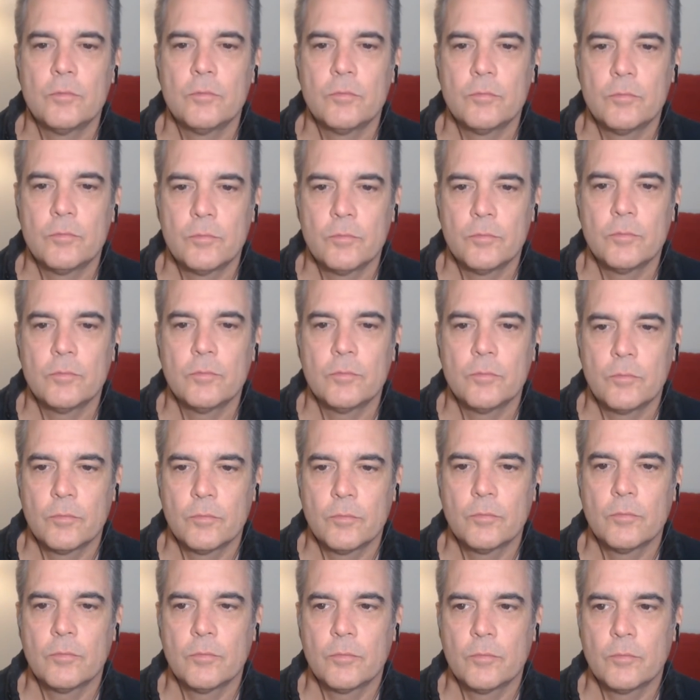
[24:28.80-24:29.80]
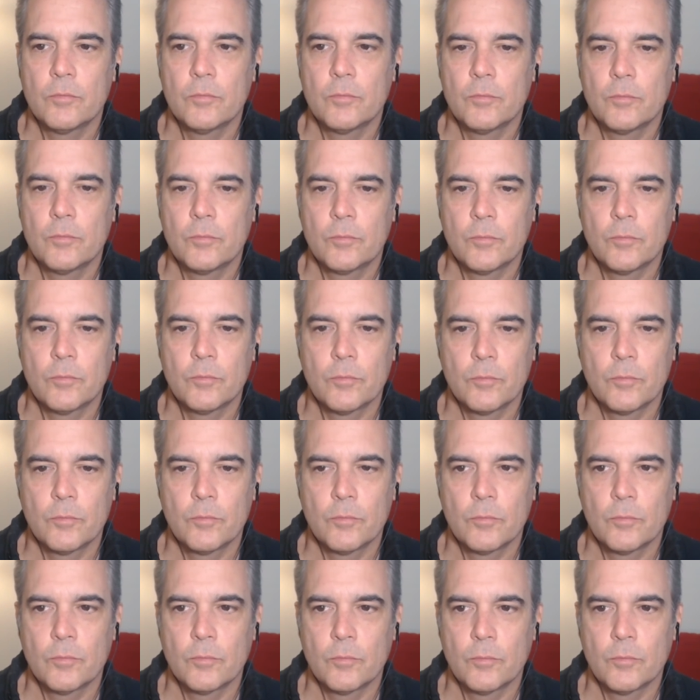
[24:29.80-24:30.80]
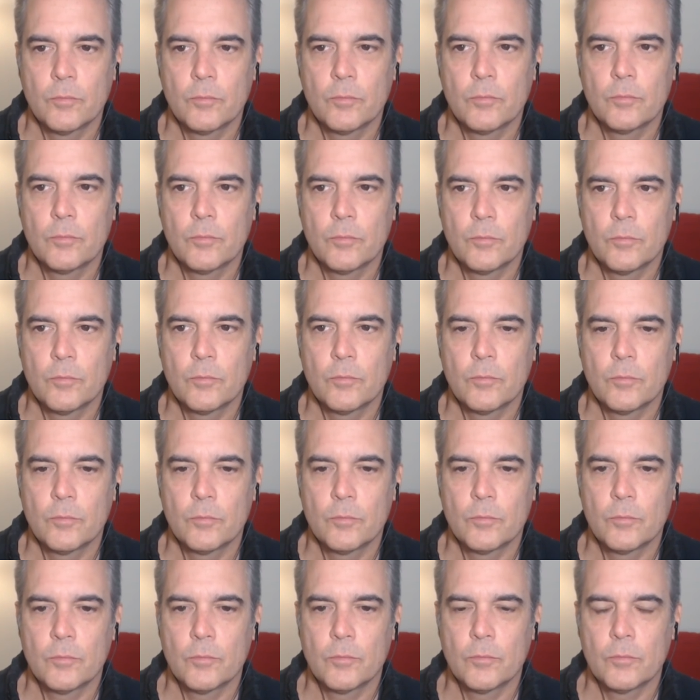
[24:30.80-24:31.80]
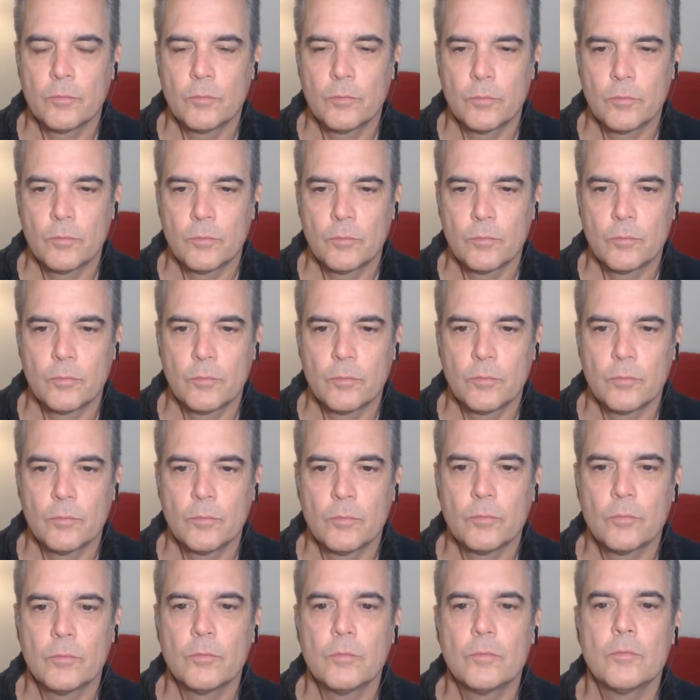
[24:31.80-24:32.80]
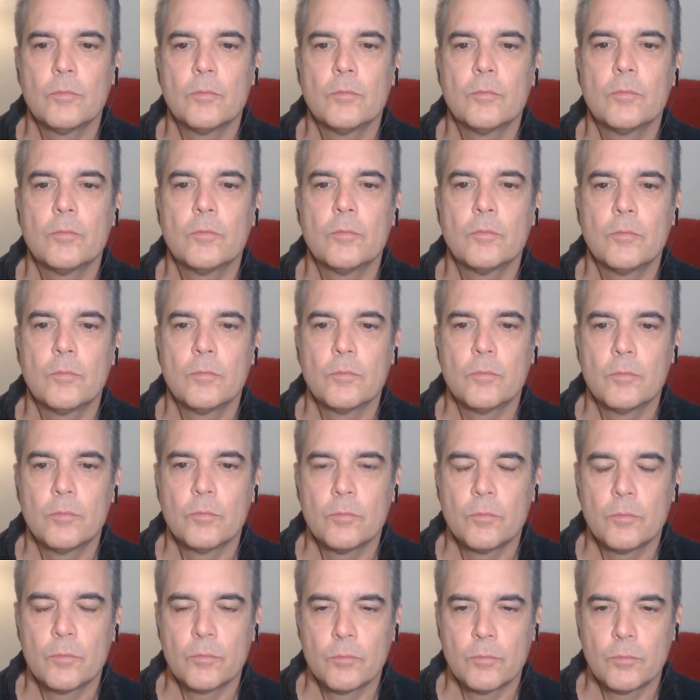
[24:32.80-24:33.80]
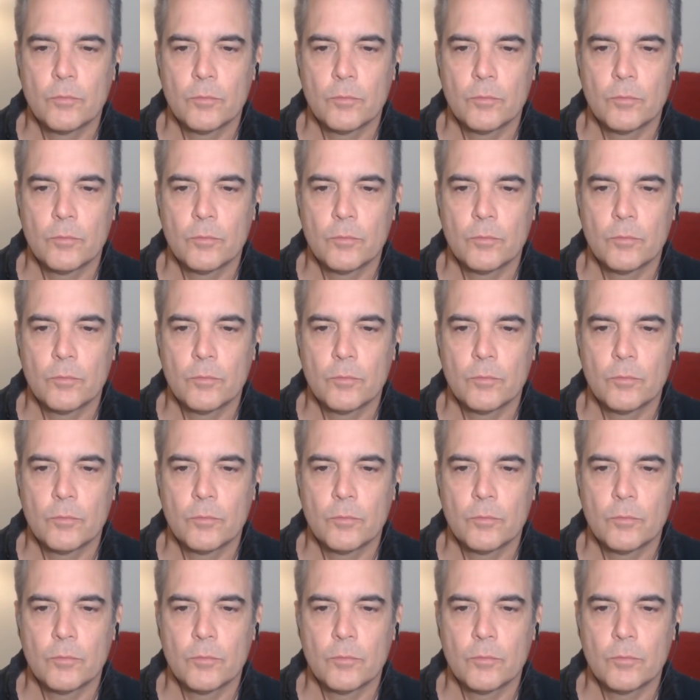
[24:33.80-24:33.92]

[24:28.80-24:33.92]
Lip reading: This person isn't speaking.